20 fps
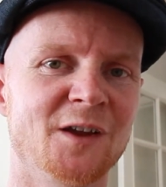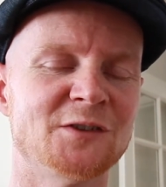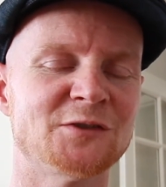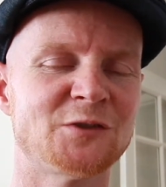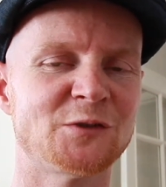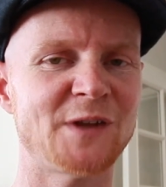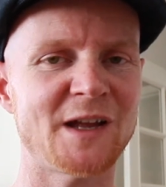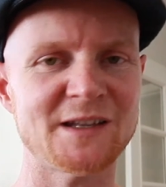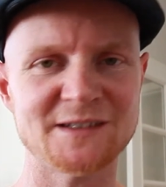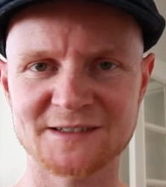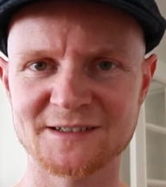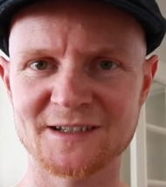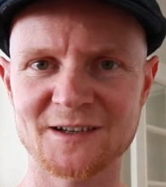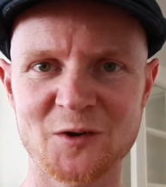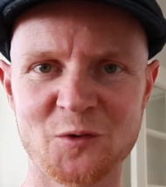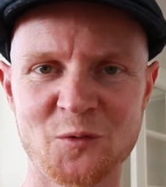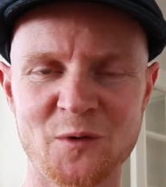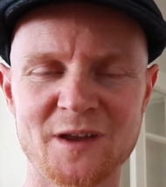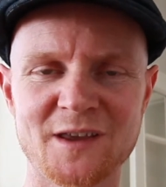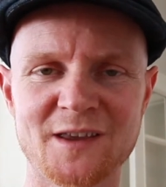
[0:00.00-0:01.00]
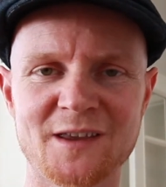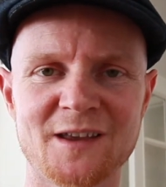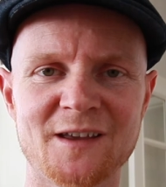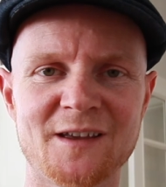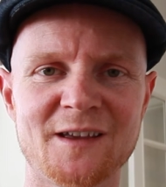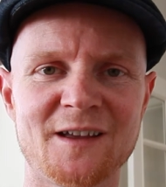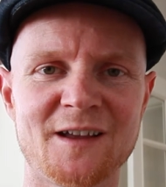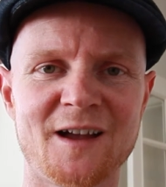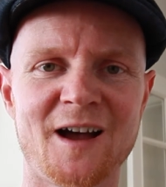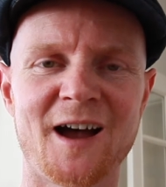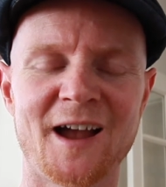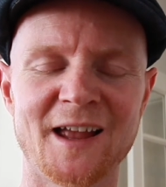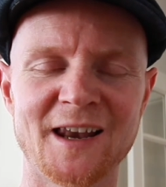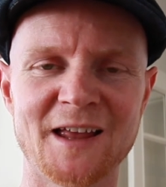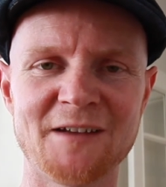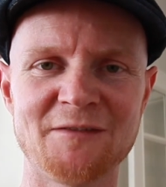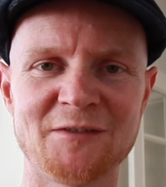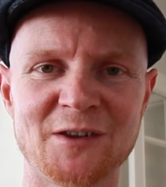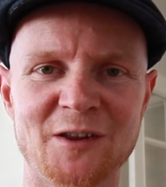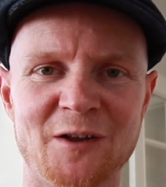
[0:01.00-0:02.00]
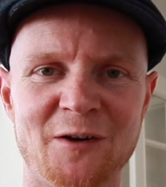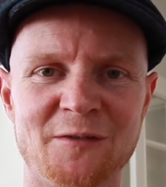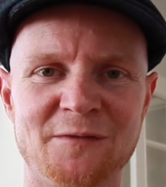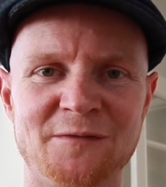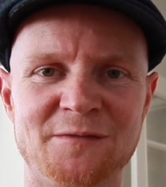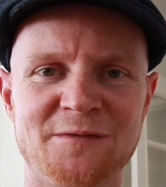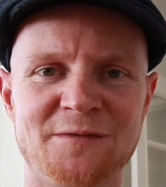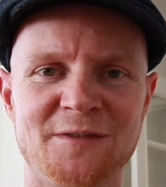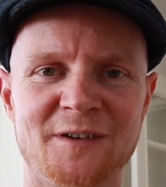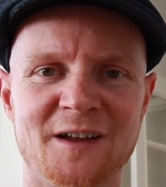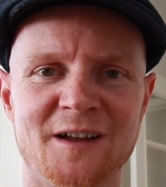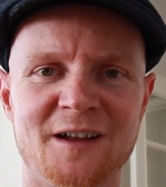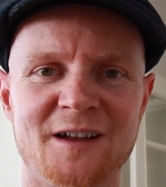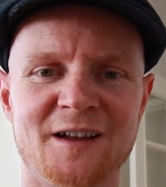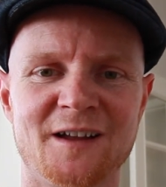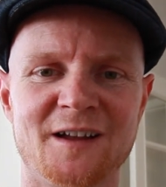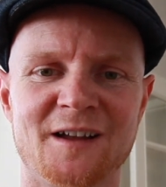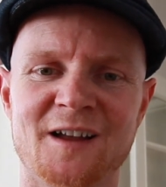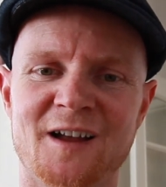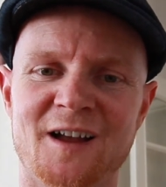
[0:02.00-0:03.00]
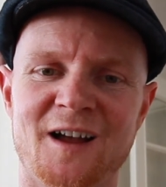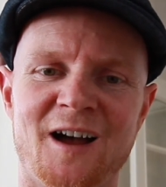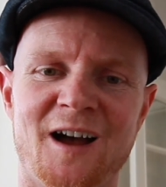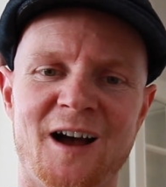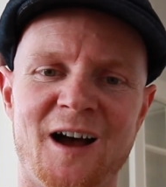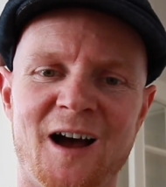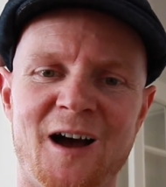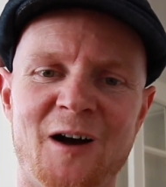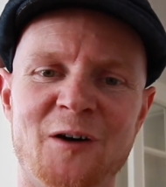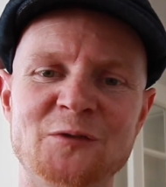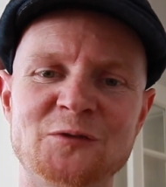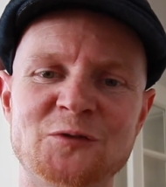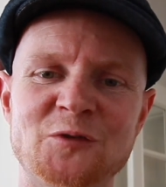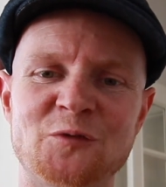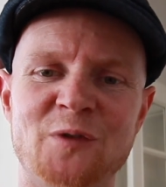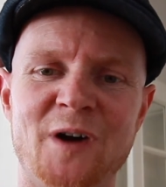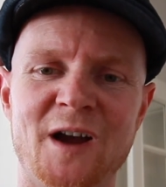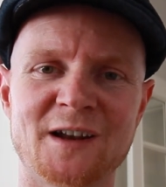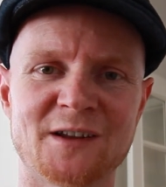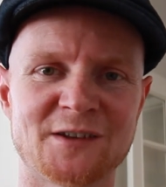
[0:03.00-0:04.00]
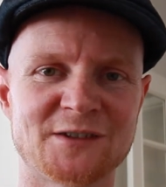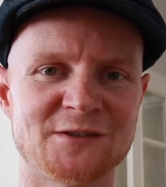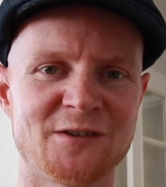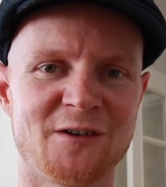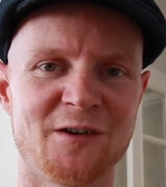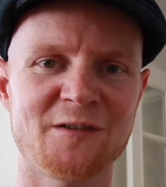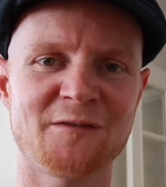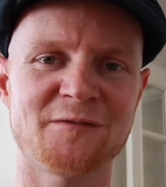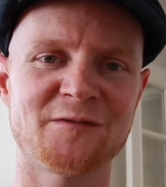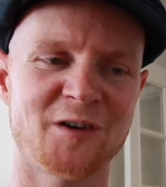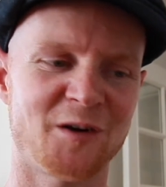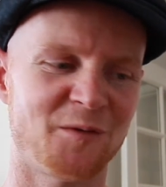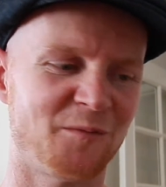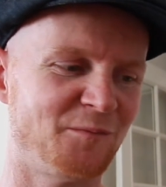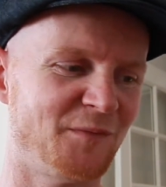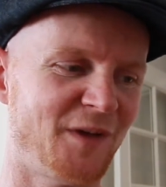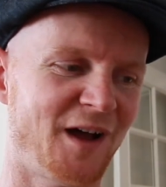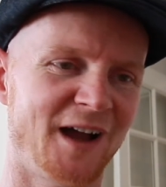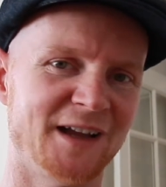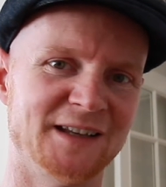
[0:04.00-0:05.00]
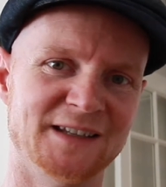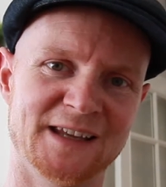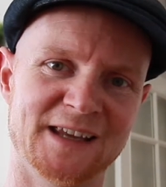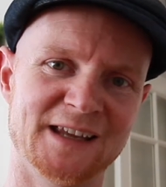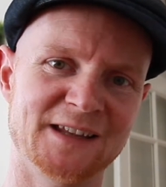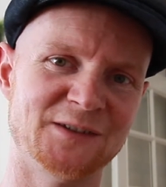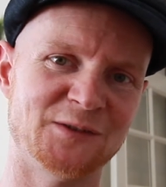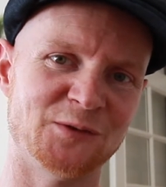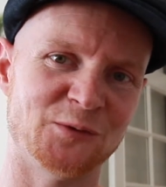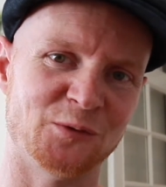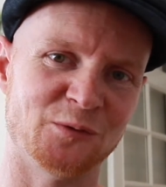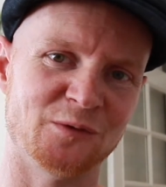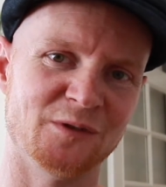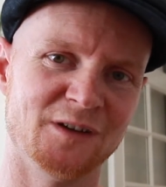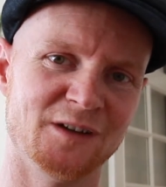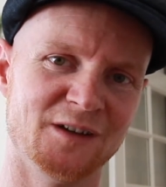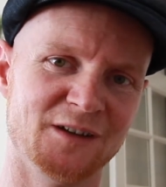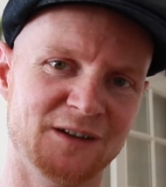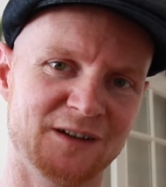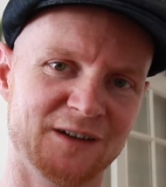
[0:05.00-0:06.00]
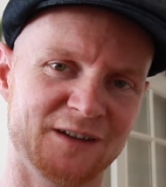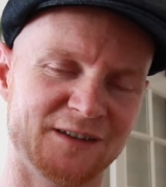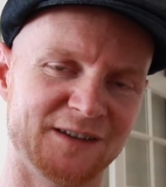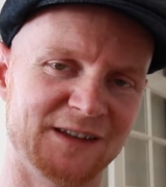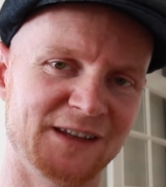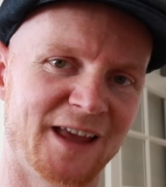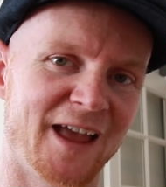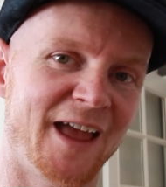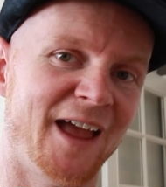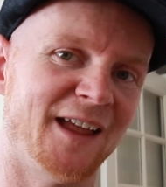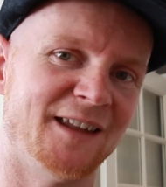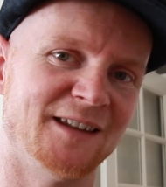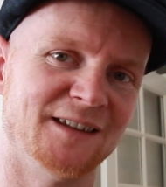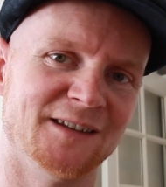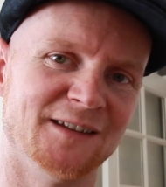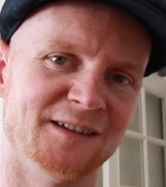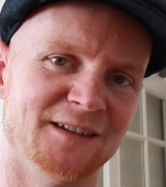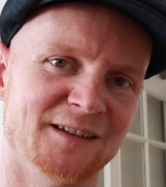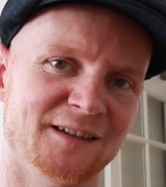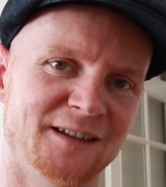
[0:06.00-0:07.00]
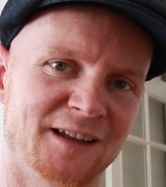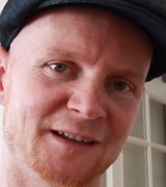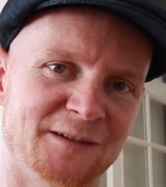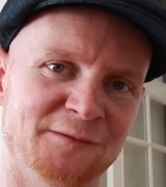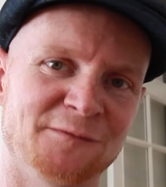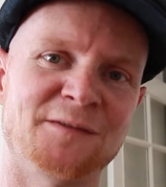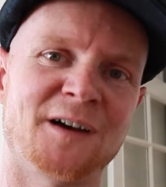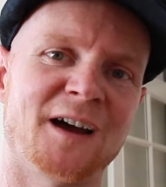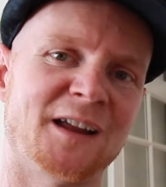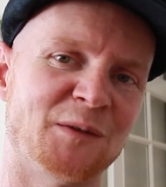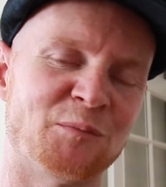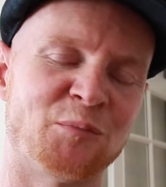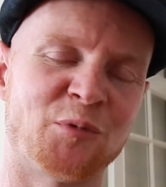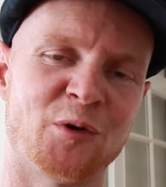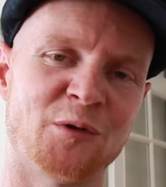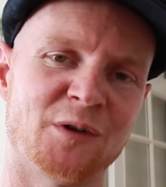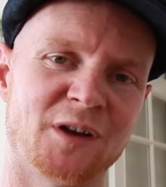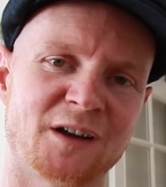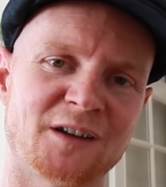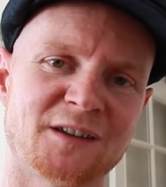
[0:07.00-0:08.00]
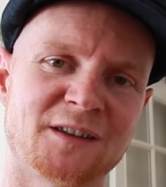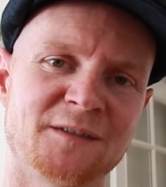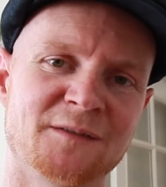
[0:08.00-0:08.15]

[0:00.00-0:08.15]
So that's a quick high level of how to write a song from idea to the end and final product.